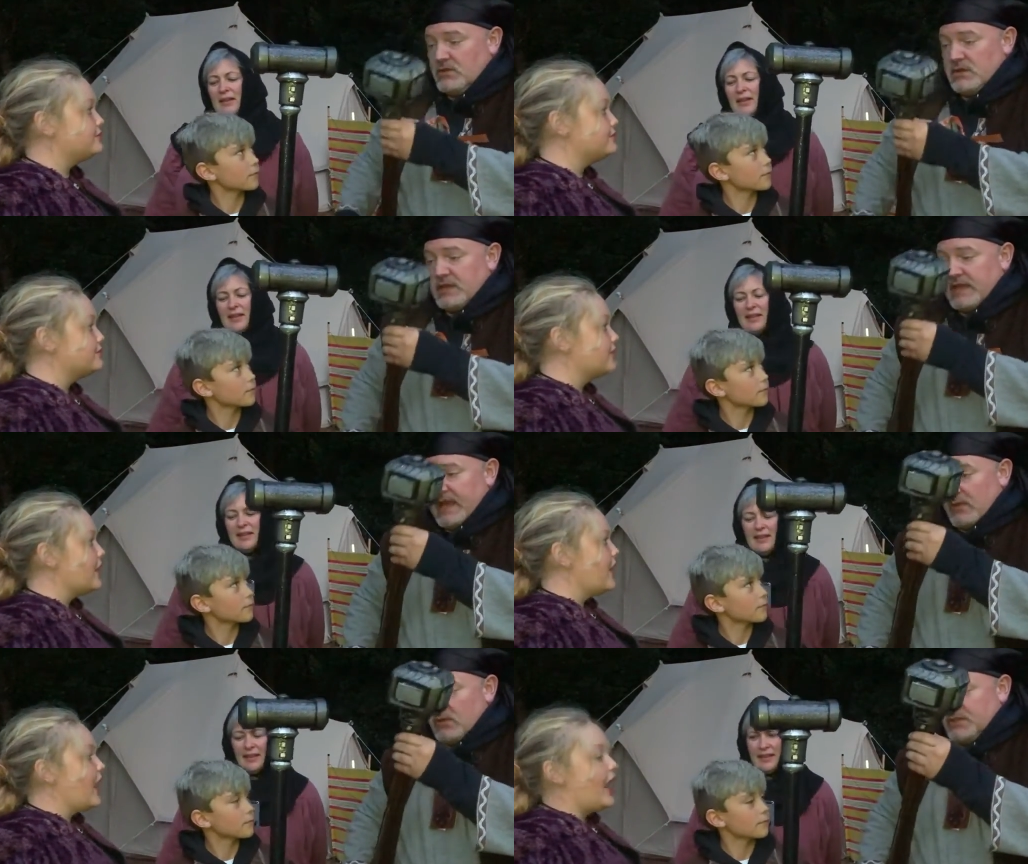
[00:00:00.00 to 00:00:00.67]
Speaker 1: You're going to
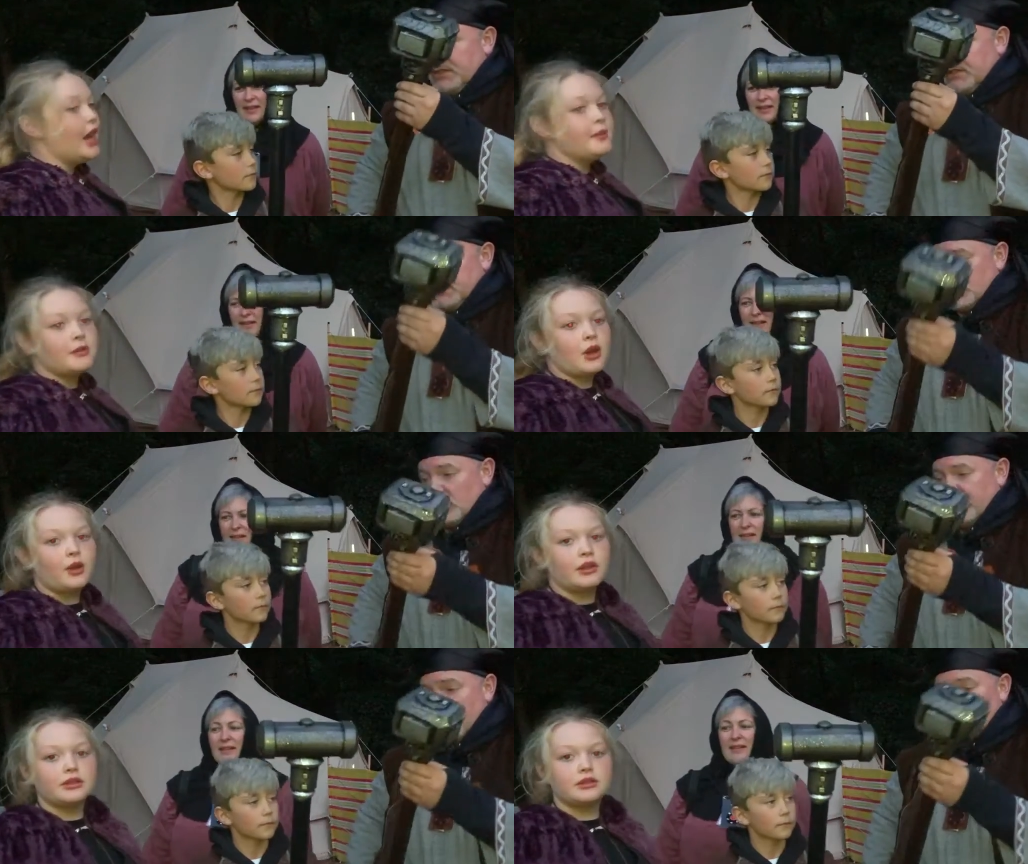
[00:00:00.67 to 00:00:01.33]
get one. I'm so
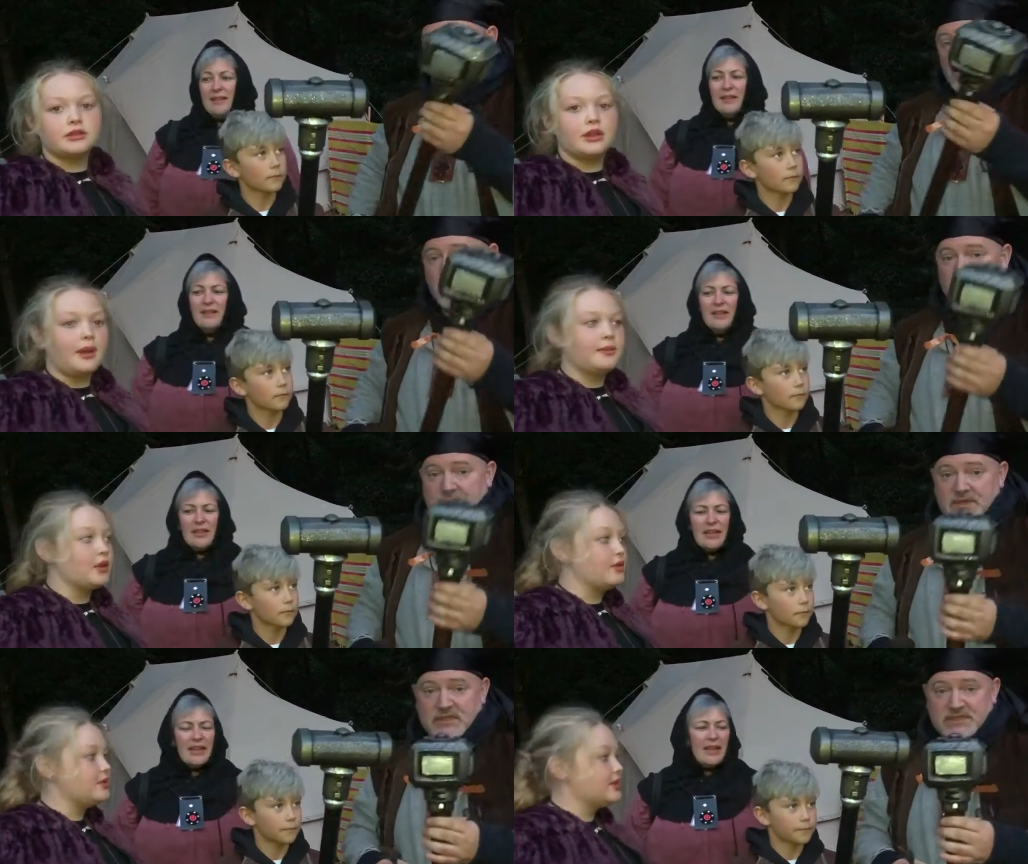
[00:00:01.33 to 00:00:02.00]
going, we've got new I'm
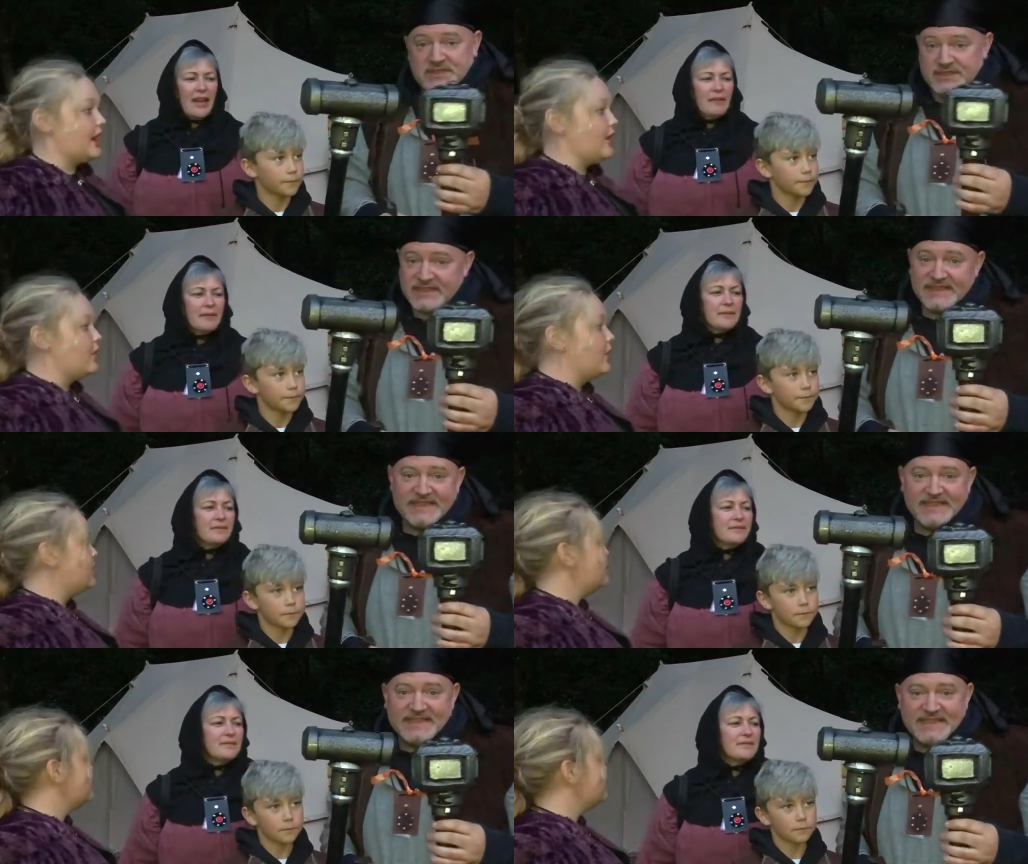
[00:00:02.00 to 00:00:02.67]
weapons. Get
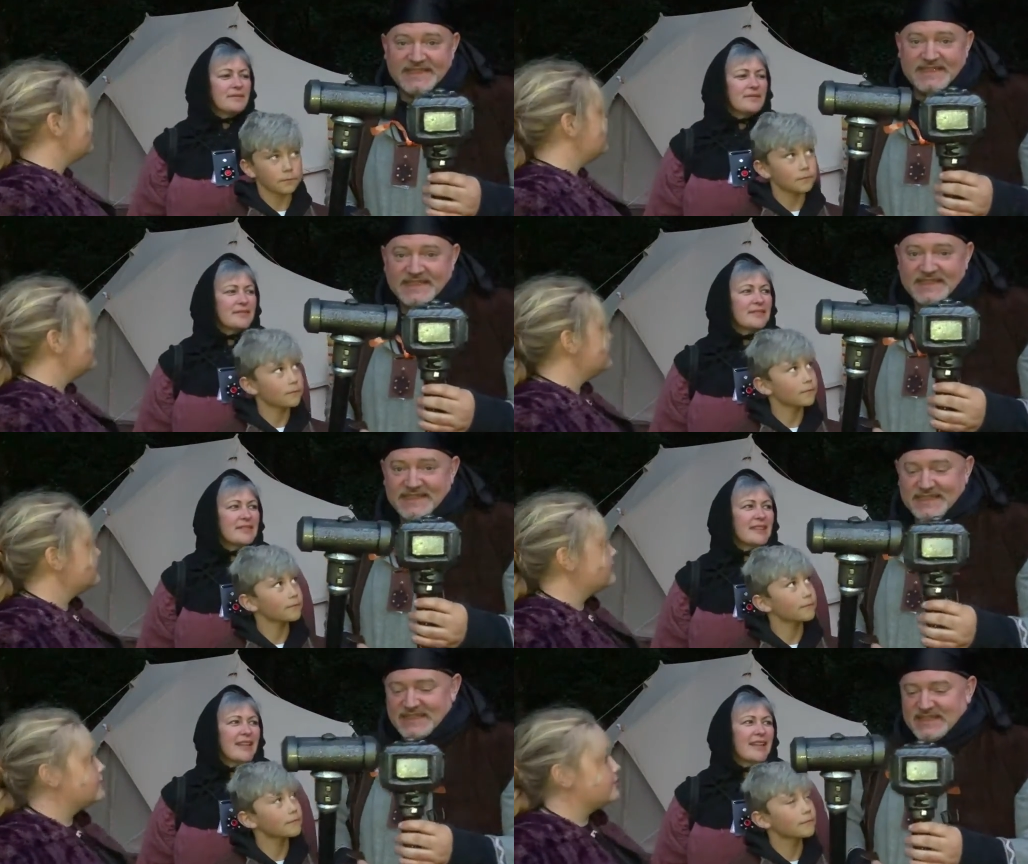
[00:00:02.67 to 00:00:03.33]
one.
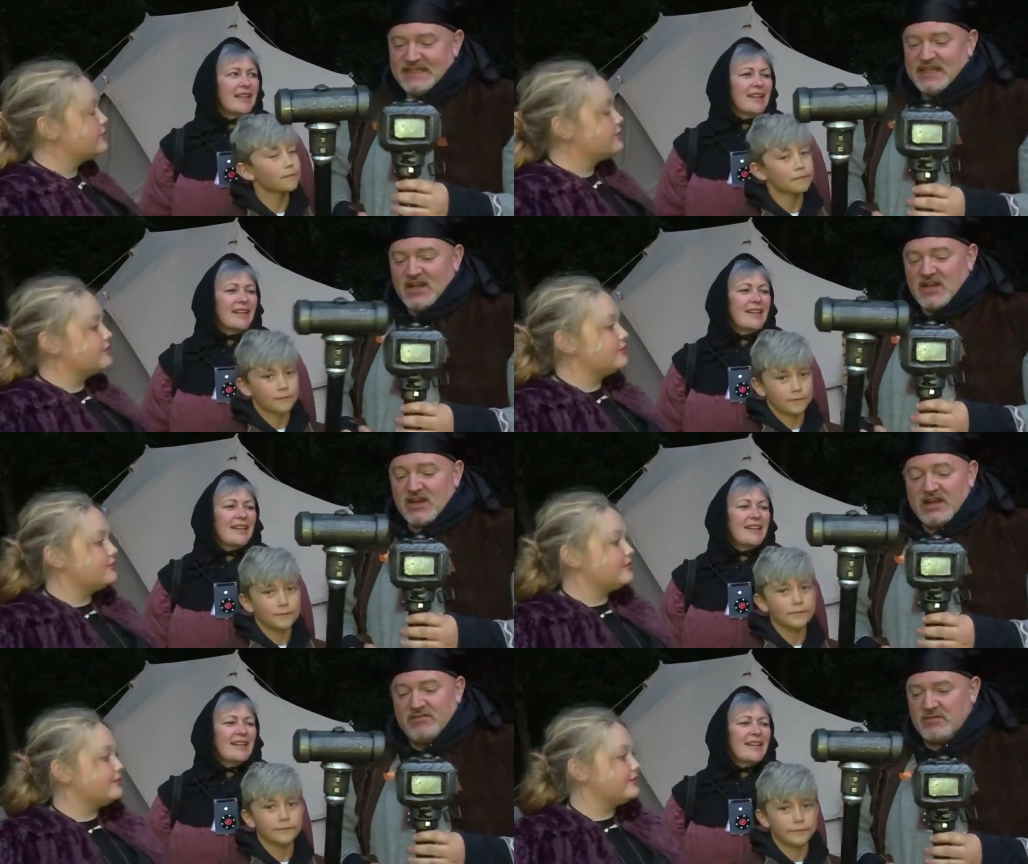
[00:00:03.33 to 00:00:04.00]

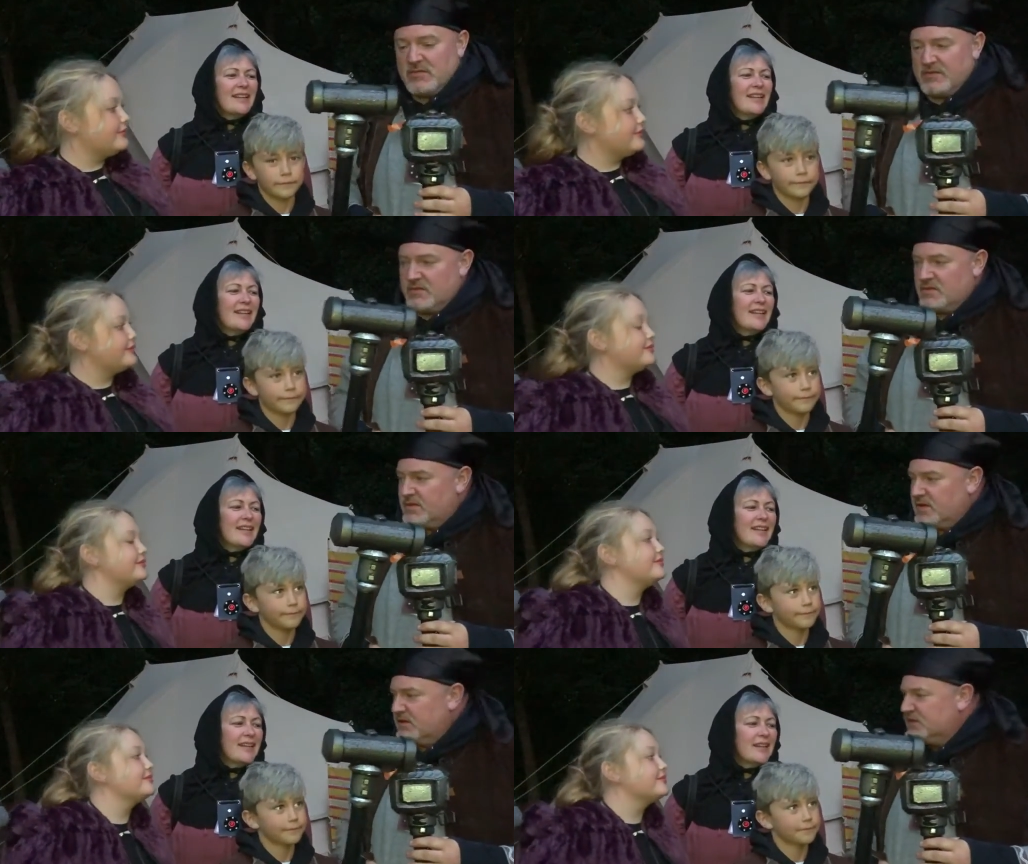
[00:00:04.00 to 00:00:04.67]
I can't even remember
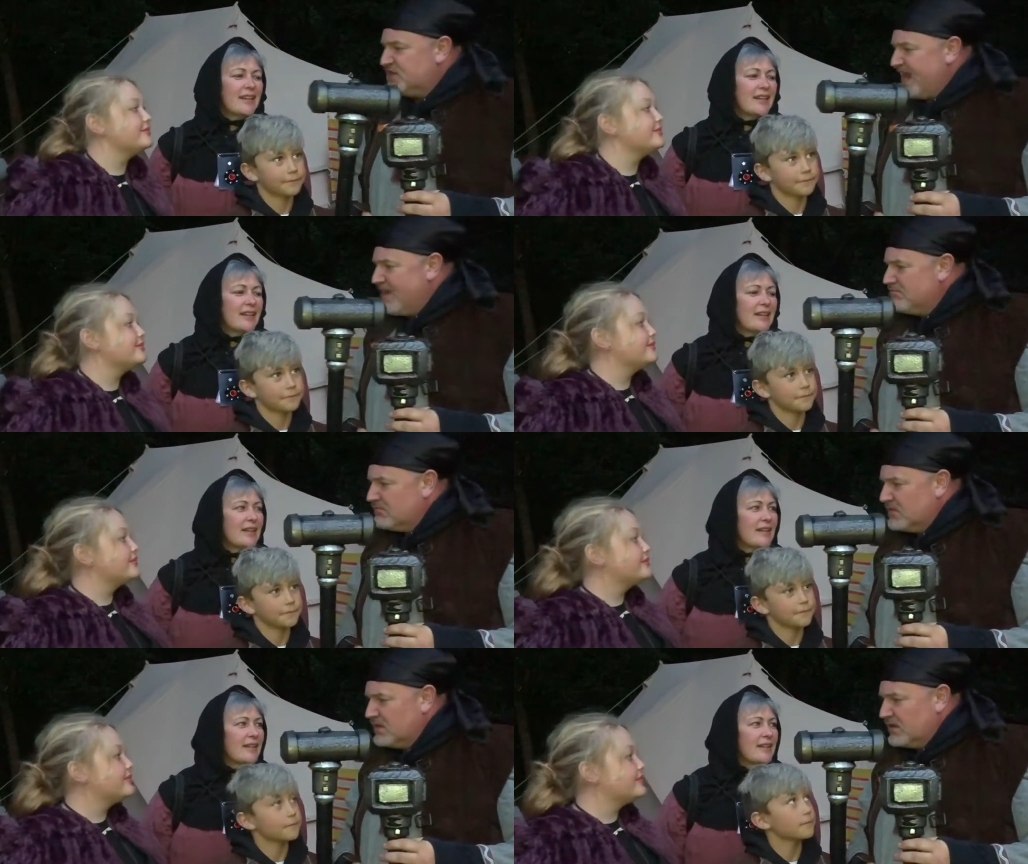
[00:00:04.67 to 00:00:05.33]
where we got them.
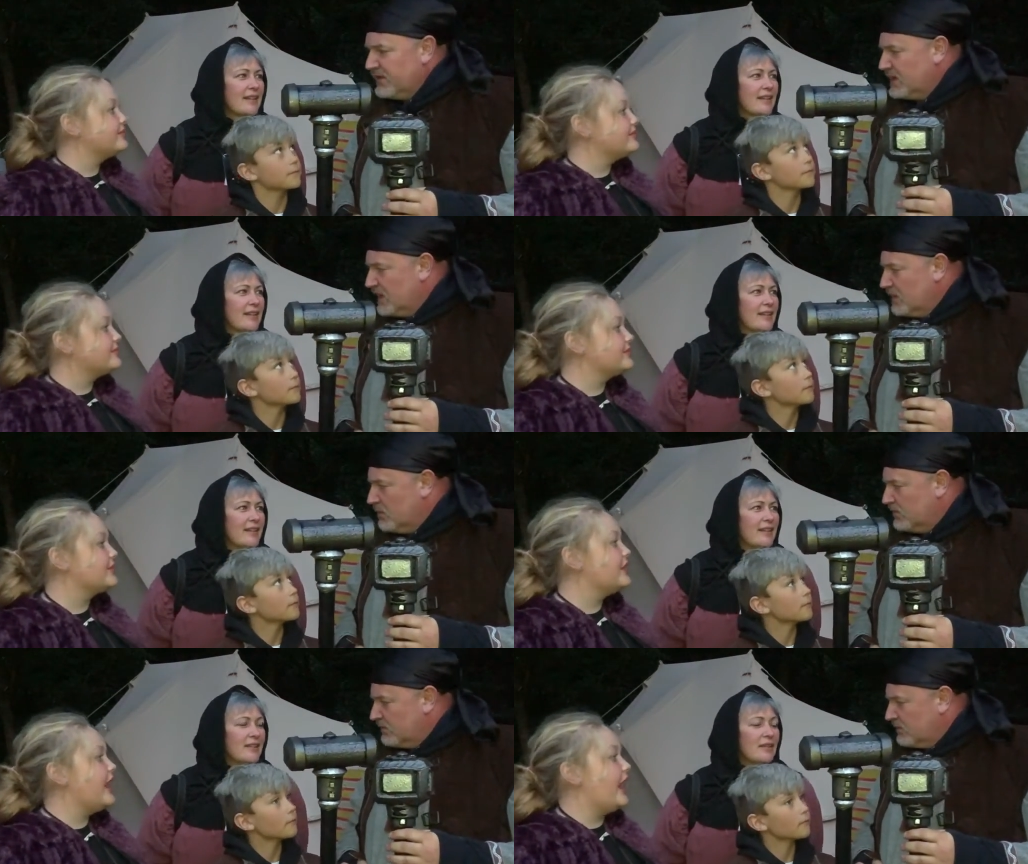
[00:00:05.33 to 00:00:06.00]
Gem. I think
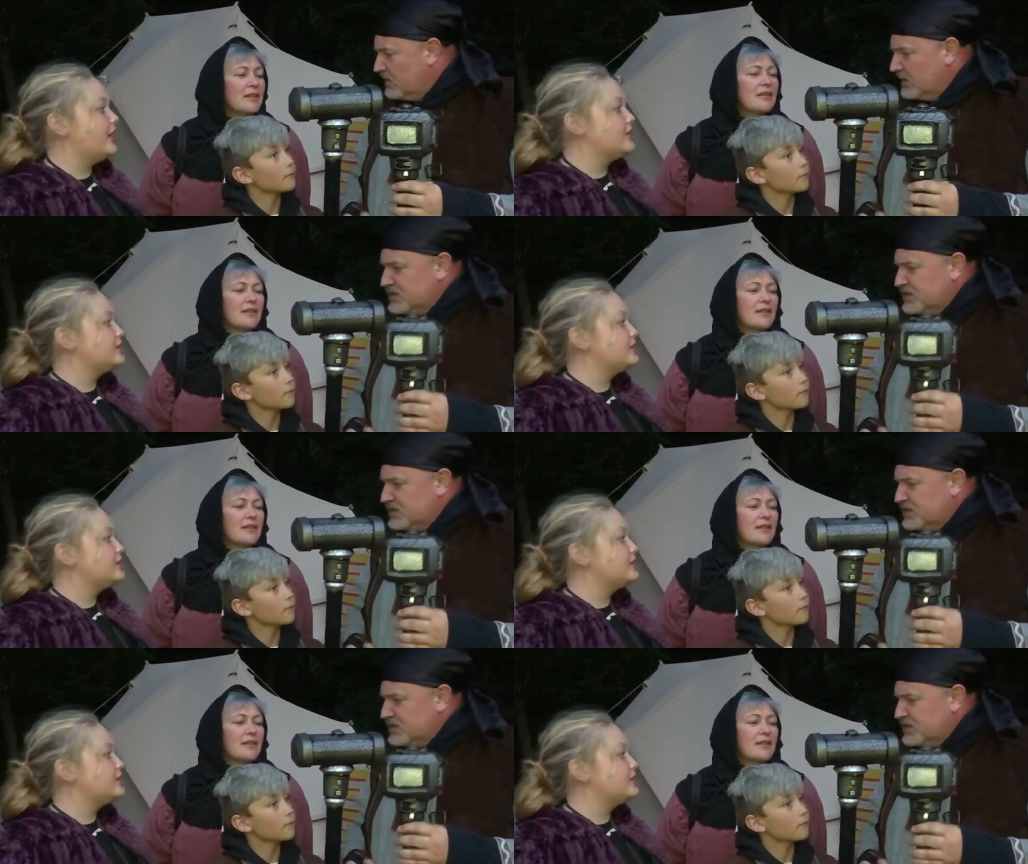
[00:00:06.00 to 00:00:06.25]
it was, yeah. wasn't